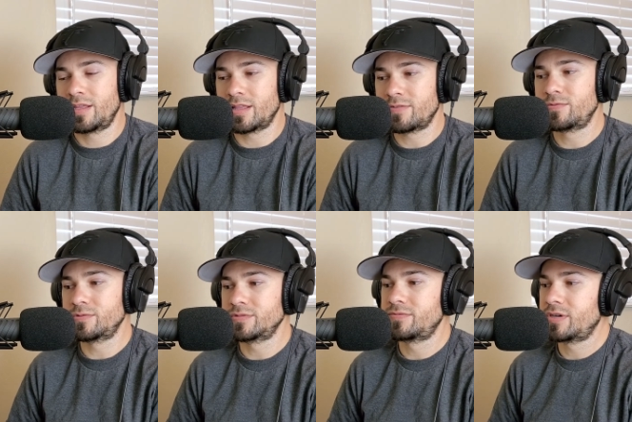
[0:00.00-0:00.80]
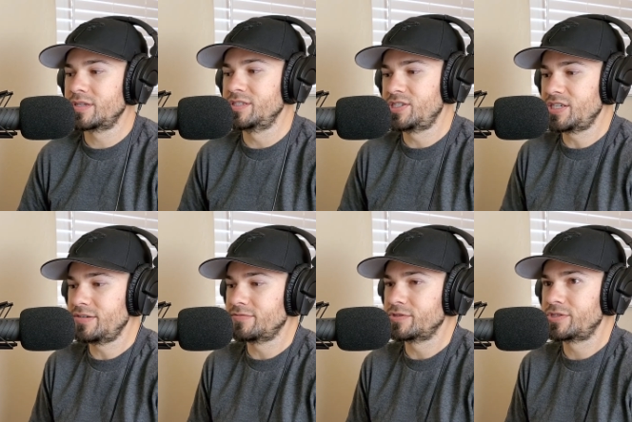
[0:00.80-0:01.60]
That fool's fucking
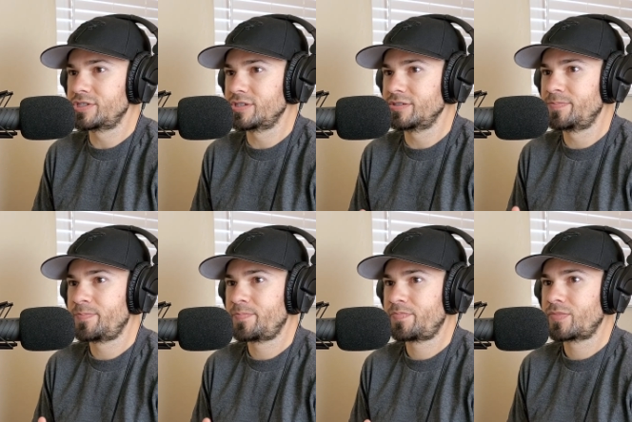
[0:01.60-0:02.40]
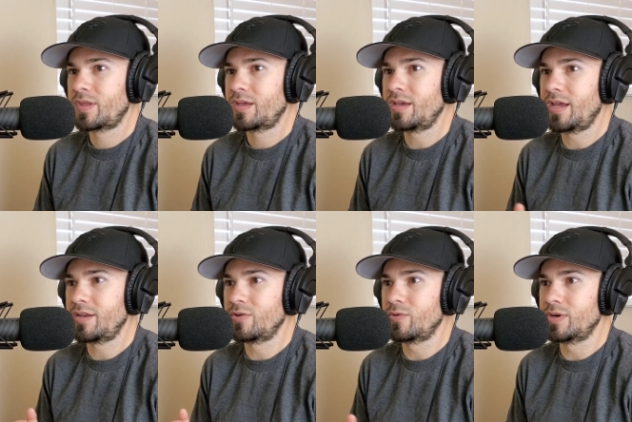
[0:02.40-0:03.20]
G for sure. He ain't
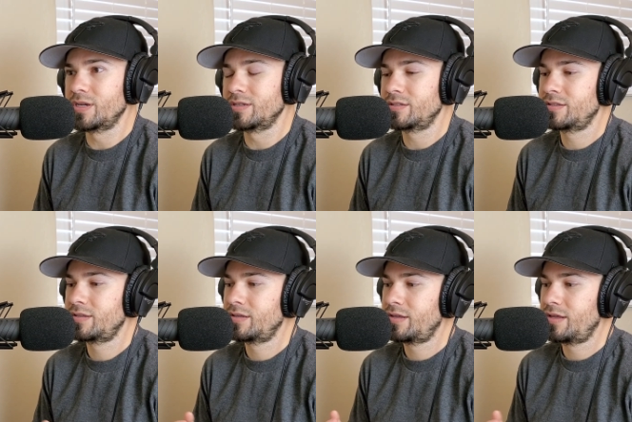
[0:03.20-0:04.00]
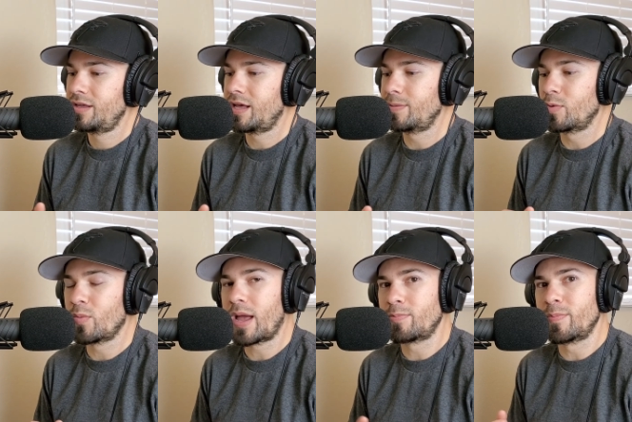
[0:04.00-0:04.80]
no, uh, I'm a
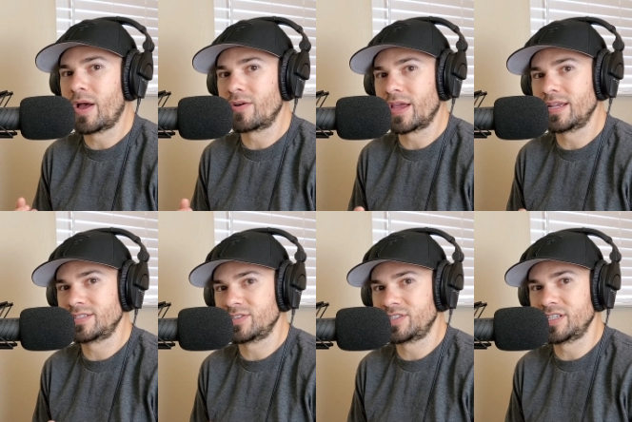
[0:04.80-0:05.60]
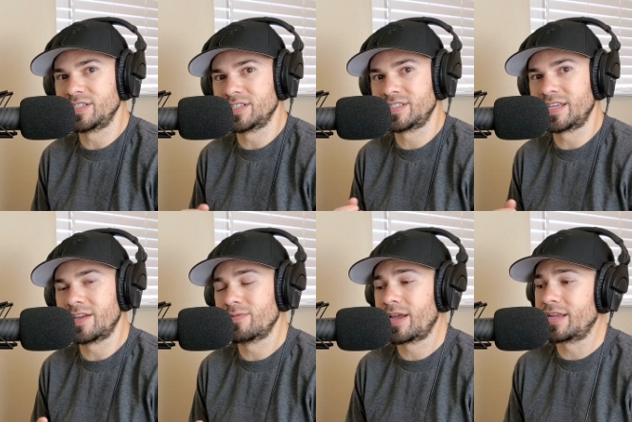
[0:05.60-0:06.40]
rap about gangster shit just to
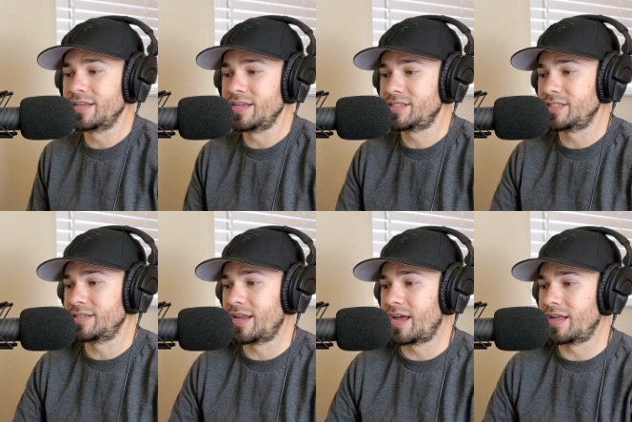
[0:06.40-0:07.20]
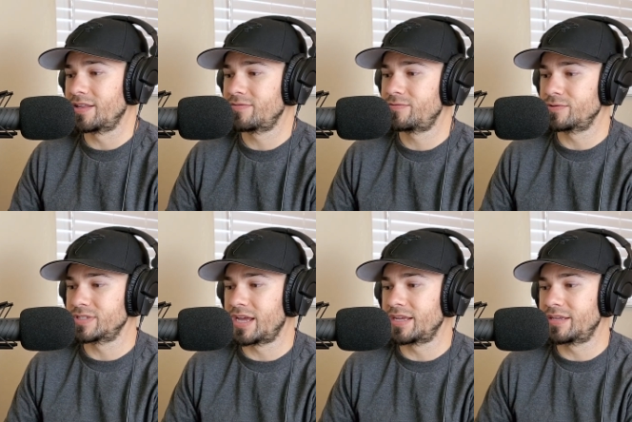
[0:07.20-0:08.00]
get recognition. Nah, that fool's
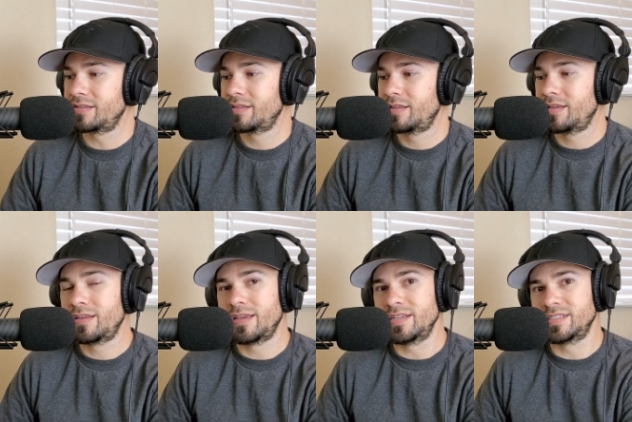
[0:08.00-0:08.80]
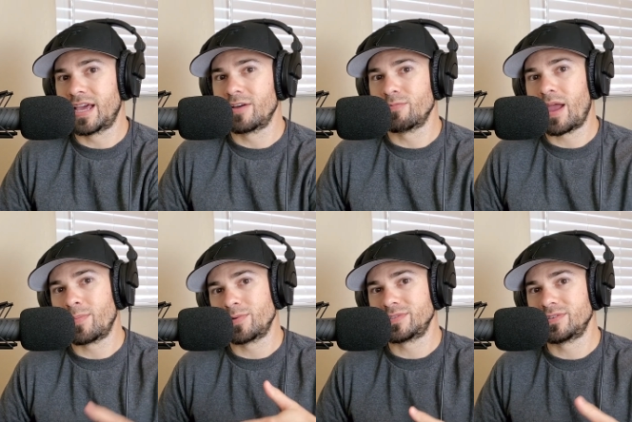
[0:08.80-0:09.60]
like, he's not
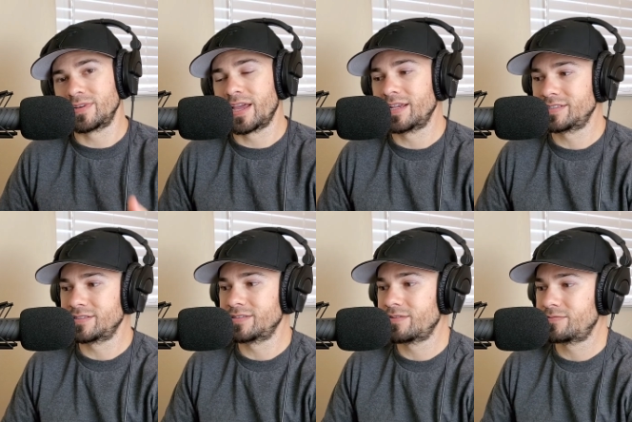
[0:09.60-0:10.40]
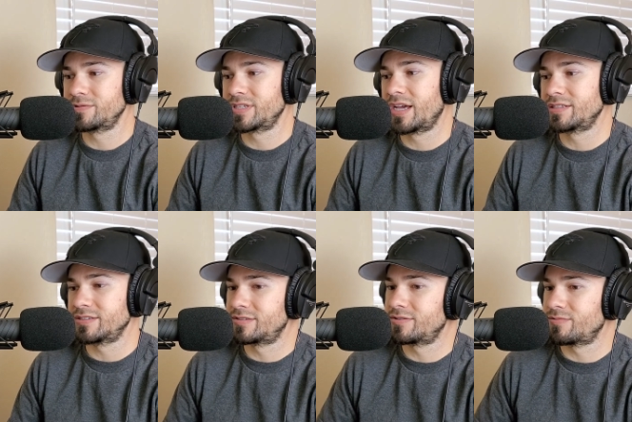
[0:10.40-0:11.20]
rapper turned gangster. That fool's gangster
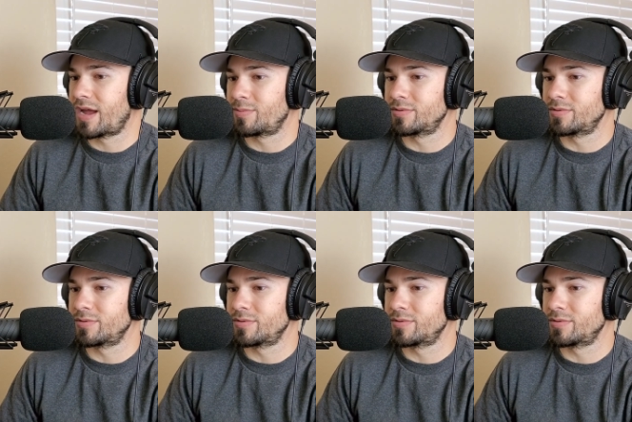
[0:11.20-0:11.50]
turned rapper.